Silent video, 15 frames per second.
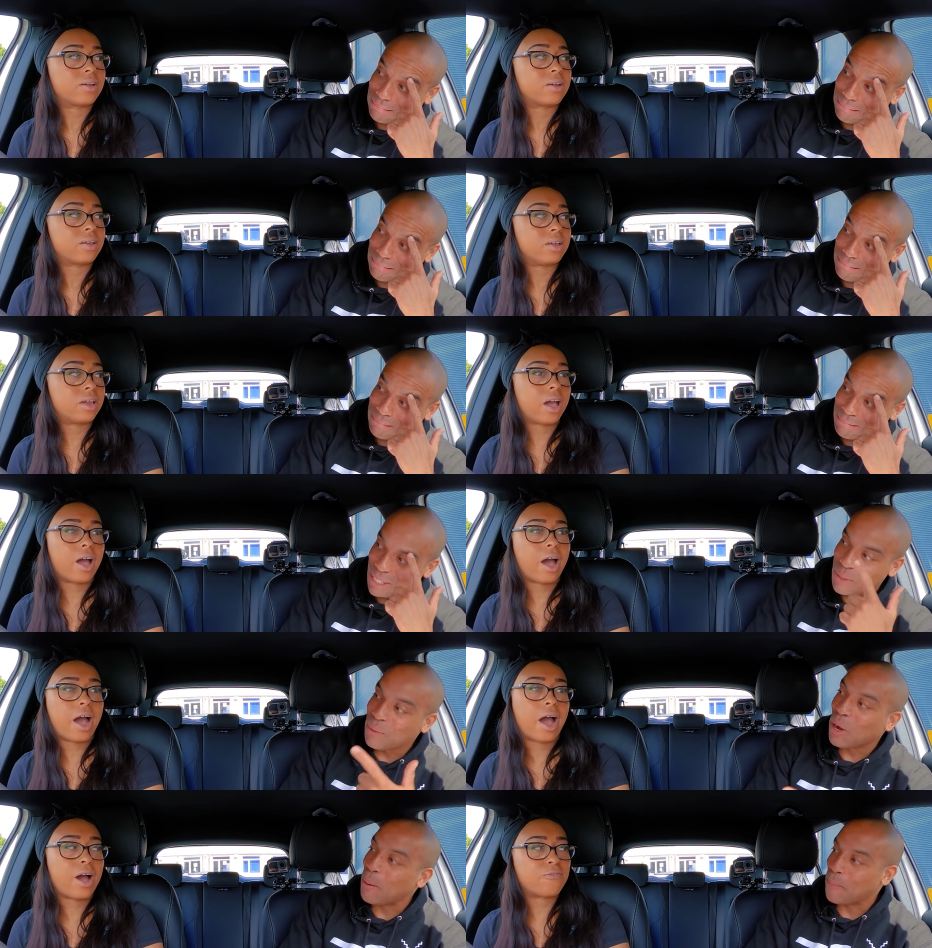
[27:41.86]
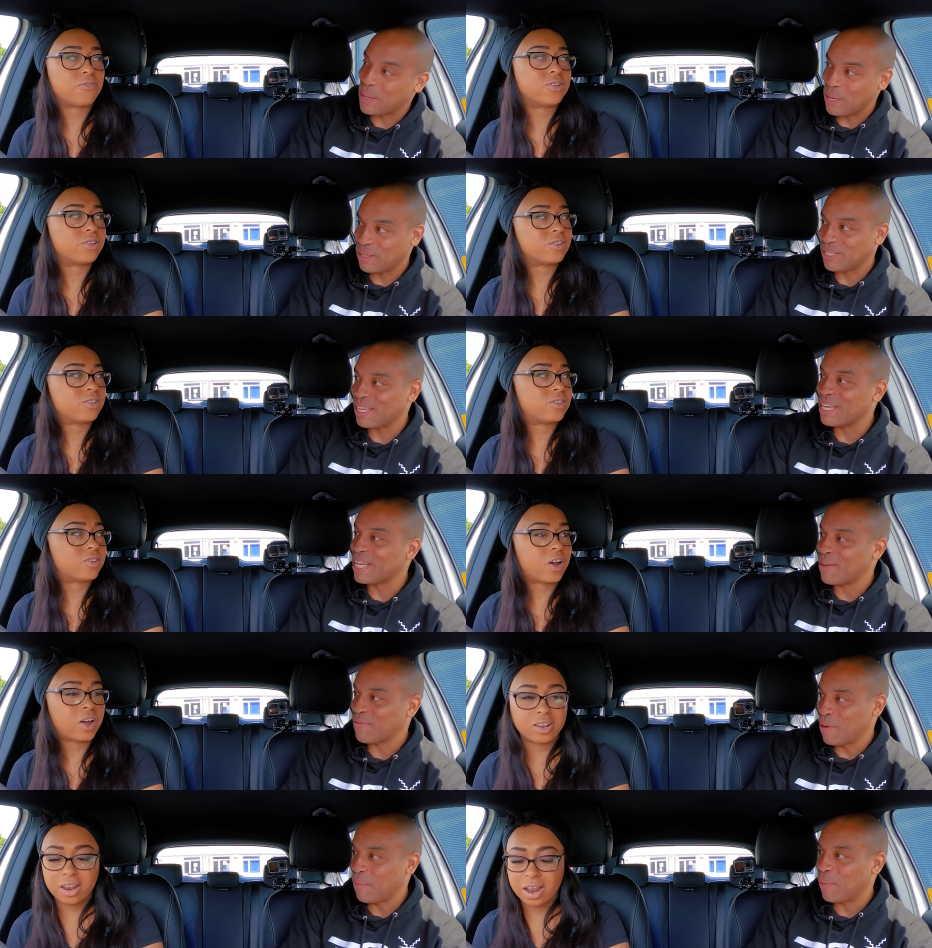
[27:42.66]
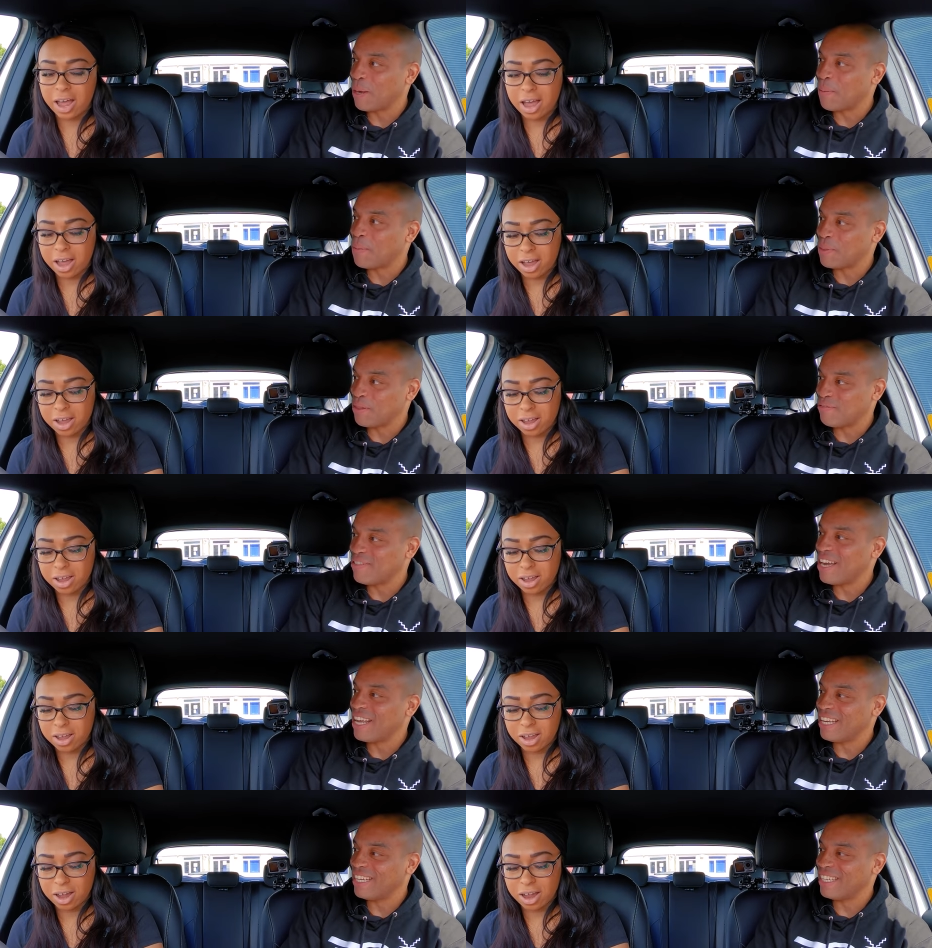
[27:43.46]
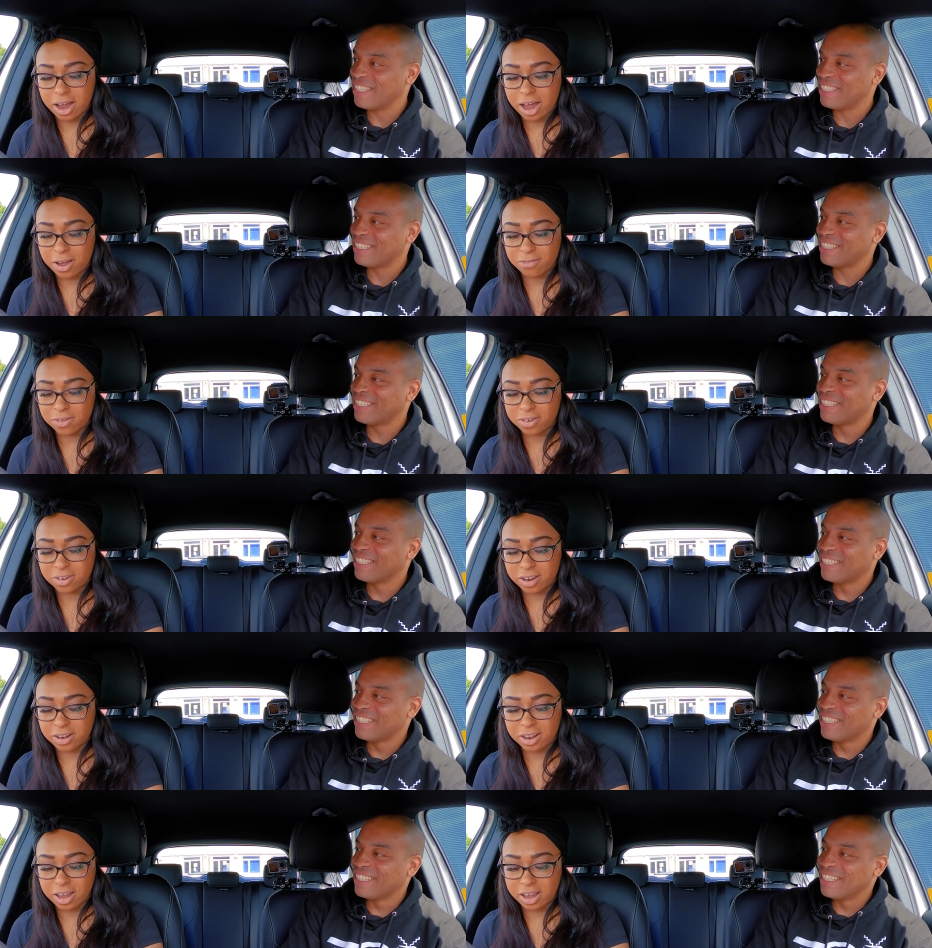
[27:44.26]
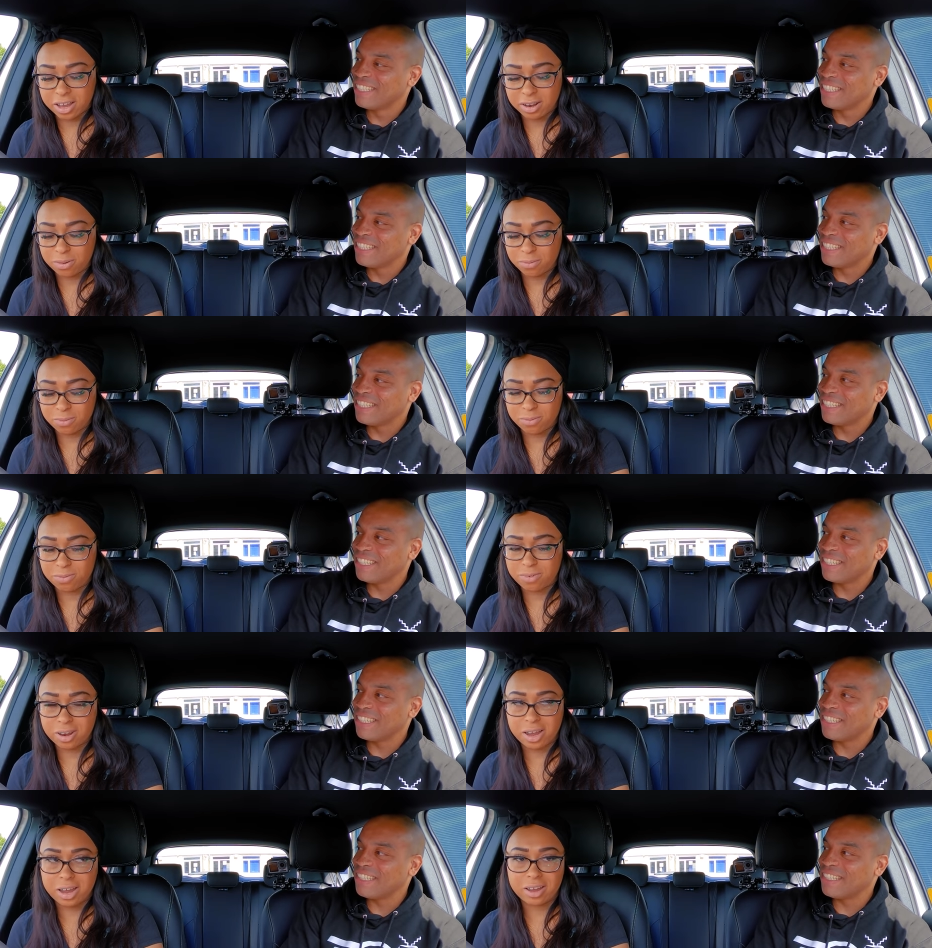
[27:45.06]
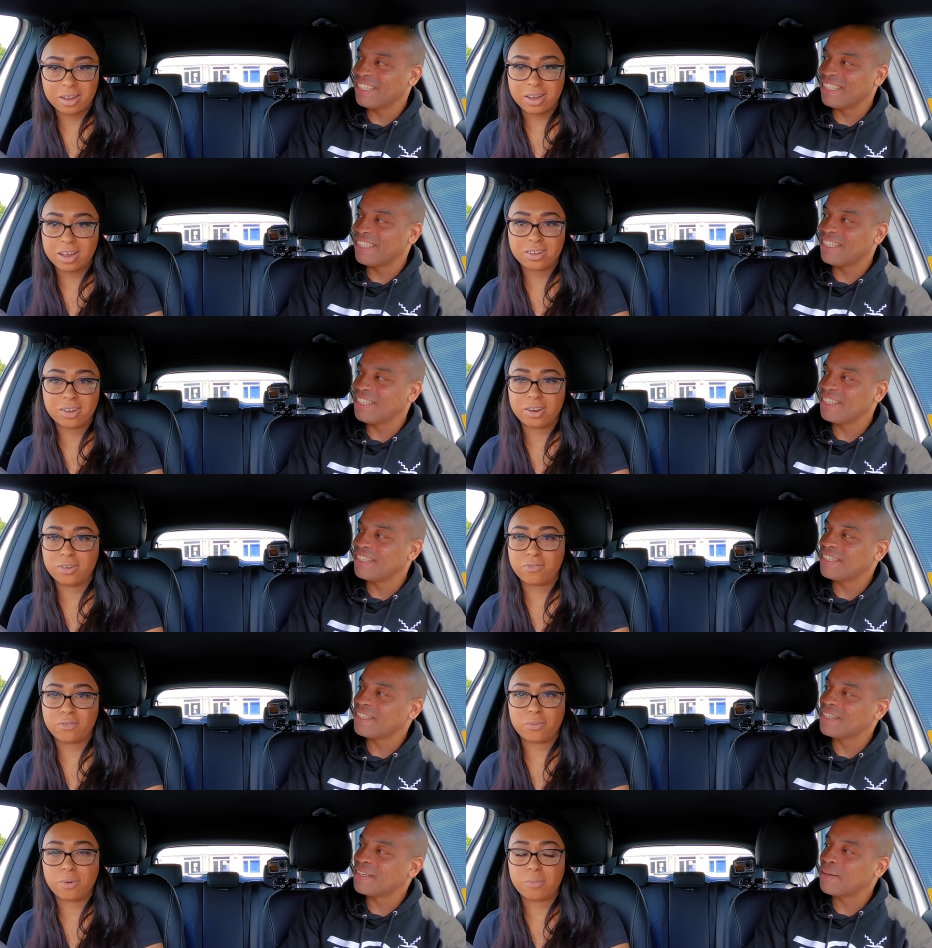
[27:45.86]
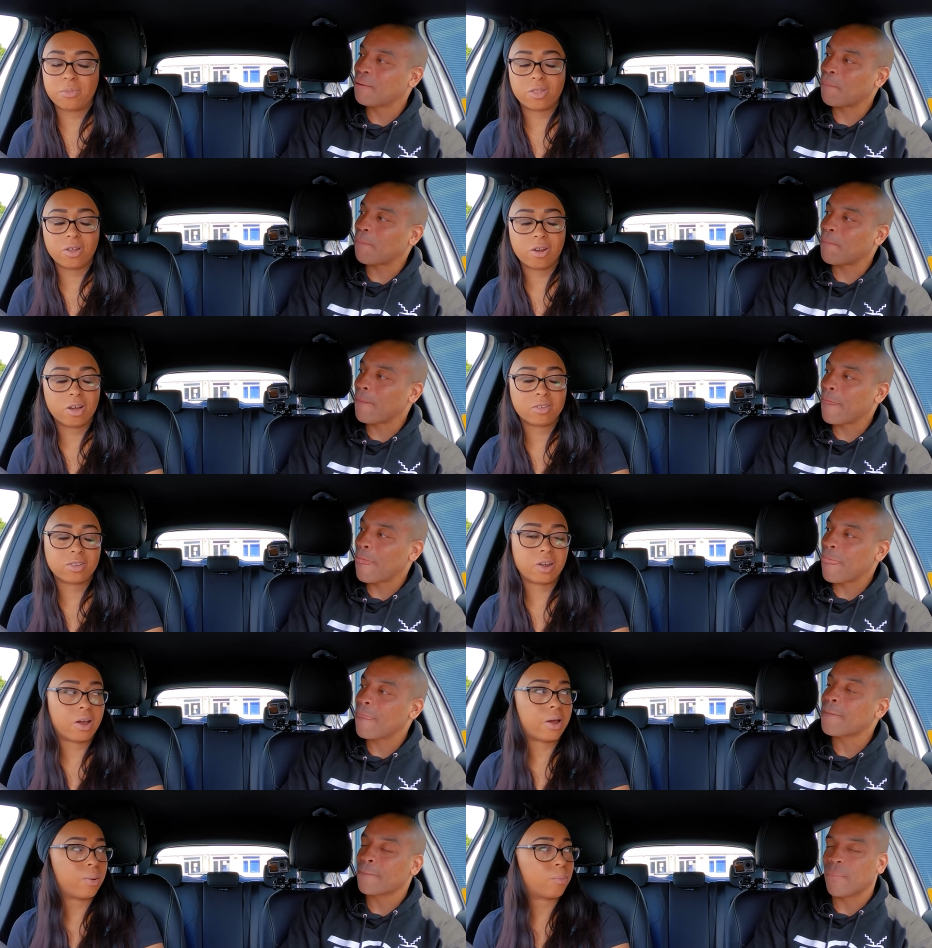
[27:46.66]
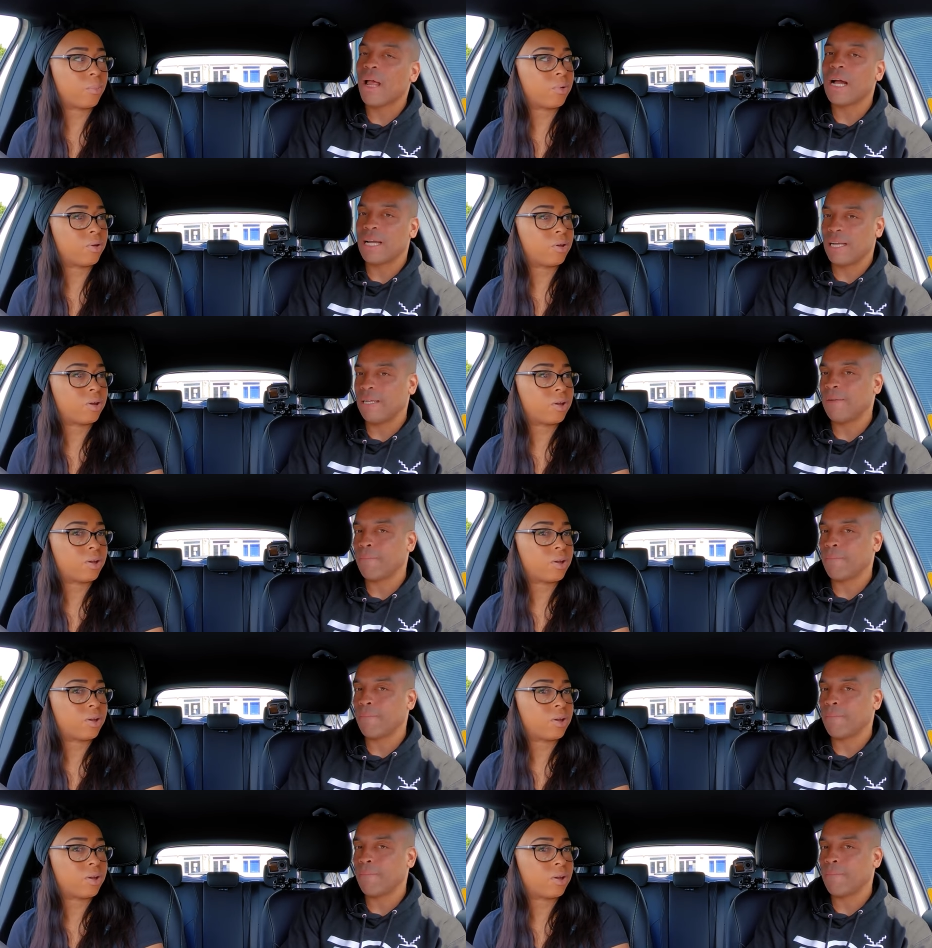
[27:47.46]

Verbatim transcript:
Speaker 1: Yeah. You were hoping I, I was going to give you a pull that. up on the right, yeah? I haven't done that in like I don't even remember the last time. Okay